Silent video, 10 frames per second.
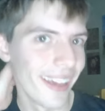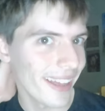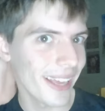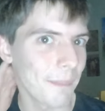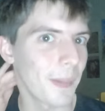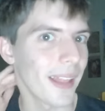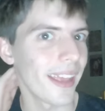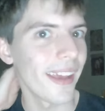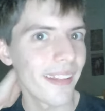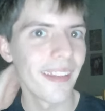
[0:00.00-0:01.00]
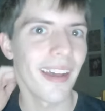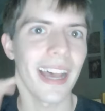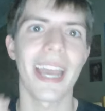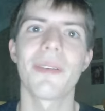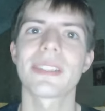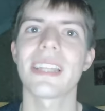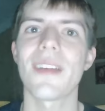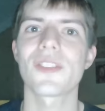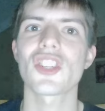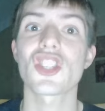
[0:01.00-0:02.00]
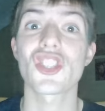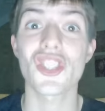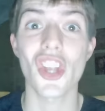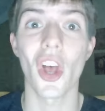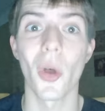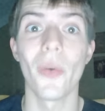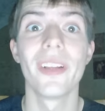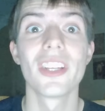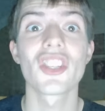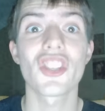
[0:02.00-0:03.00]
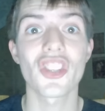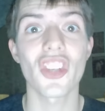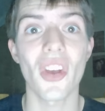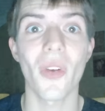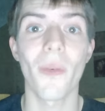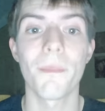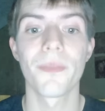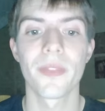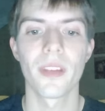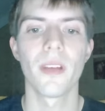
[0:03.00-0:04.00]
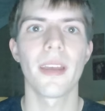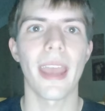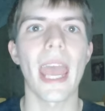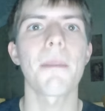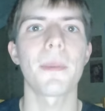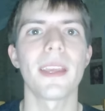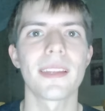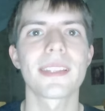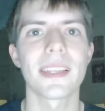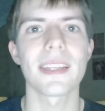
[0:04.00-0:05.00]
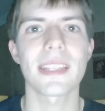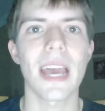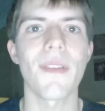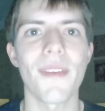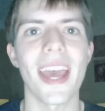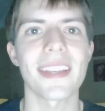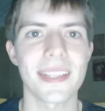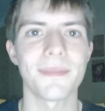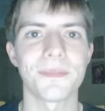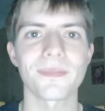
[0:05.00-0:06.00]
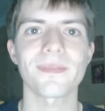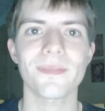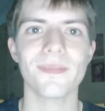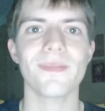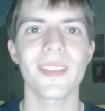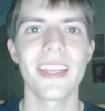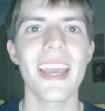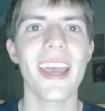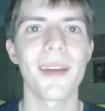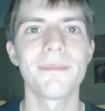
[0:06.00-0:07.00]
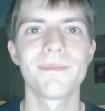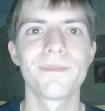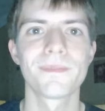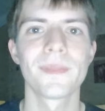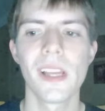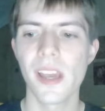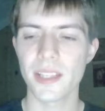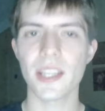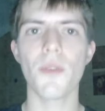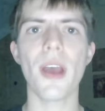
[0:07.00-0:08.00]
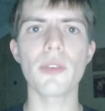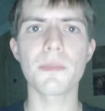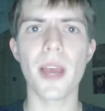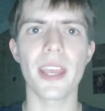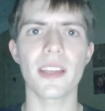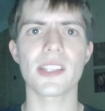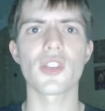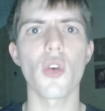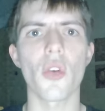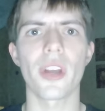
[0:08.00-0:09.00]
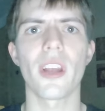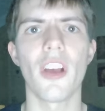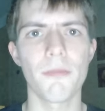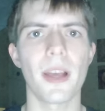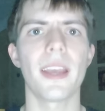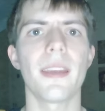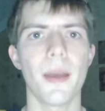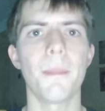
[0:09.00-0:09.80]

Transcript: iPlayer. I was left so, so happy to discover that. Yeah. So that was my story of my